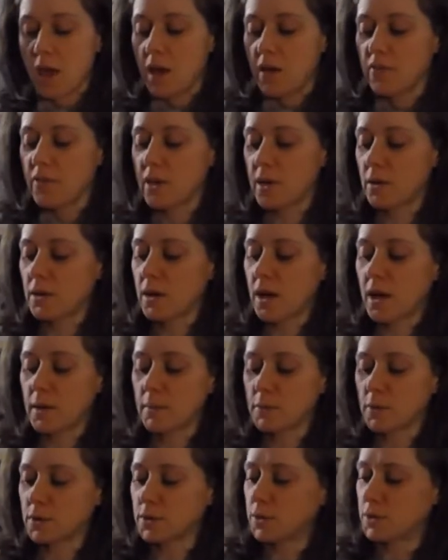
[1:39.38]
Then I'm
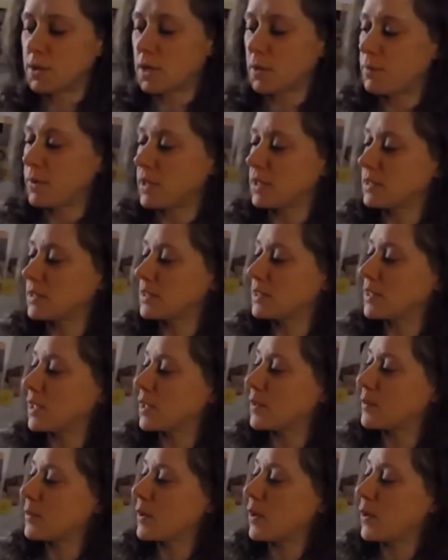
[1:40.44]
going to dump in
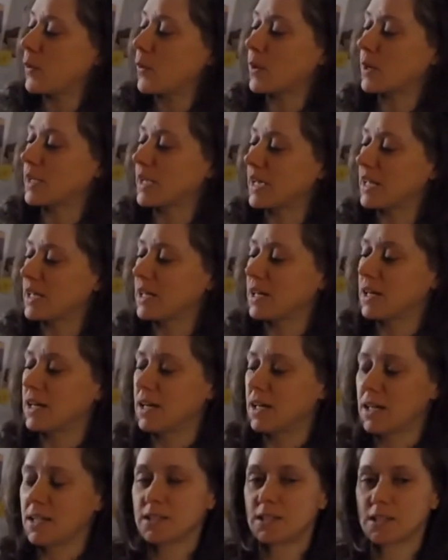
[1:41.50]
some organic
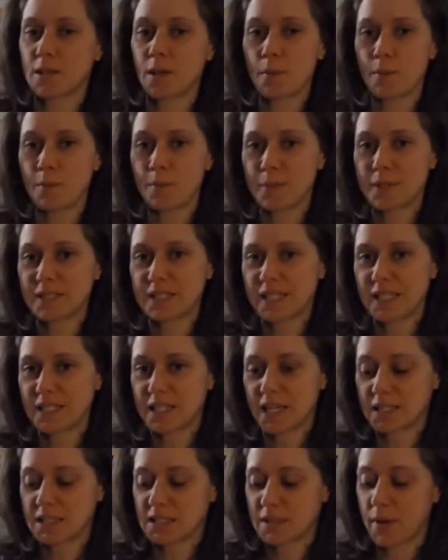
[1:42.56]
Hunt's petite
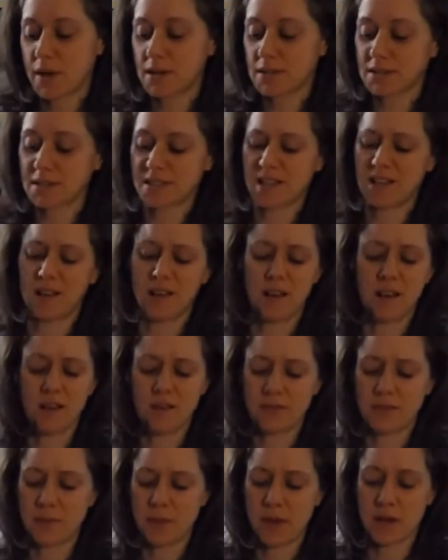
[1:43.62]
diced tomatoes because I love
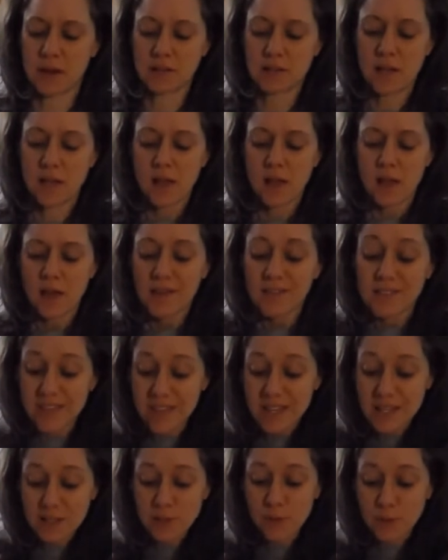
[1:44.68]
tomatoes.
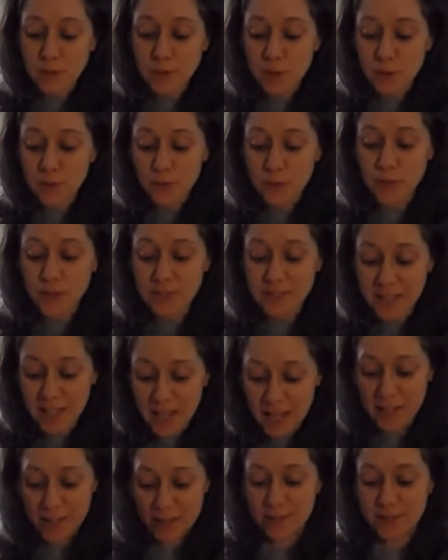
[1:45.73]
These were 2 for
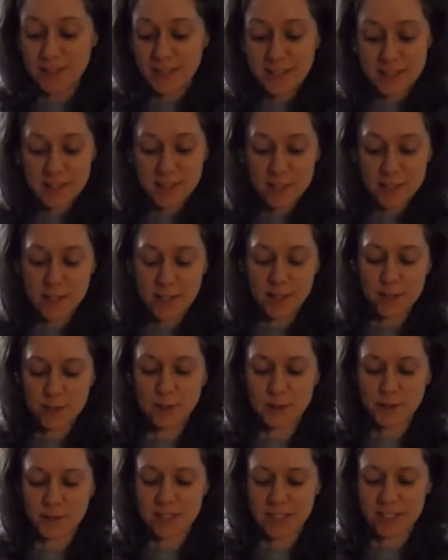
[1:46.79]
$1 at the Dollar
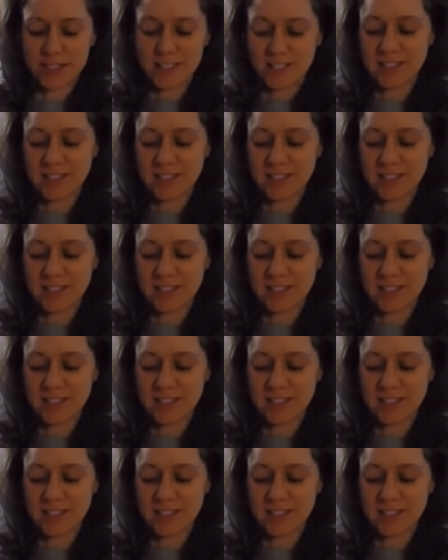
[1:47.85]
Tree.